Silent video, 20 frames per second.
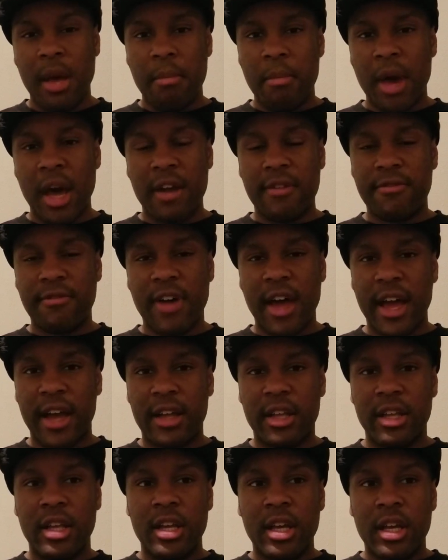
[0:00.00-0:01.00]
Matter of
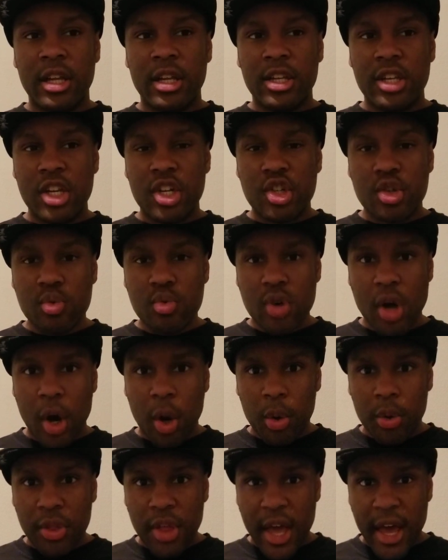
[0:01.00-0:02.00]
fact, did you
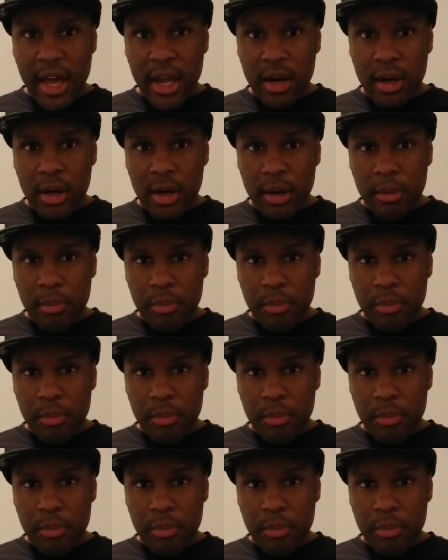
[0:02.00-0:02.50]
know that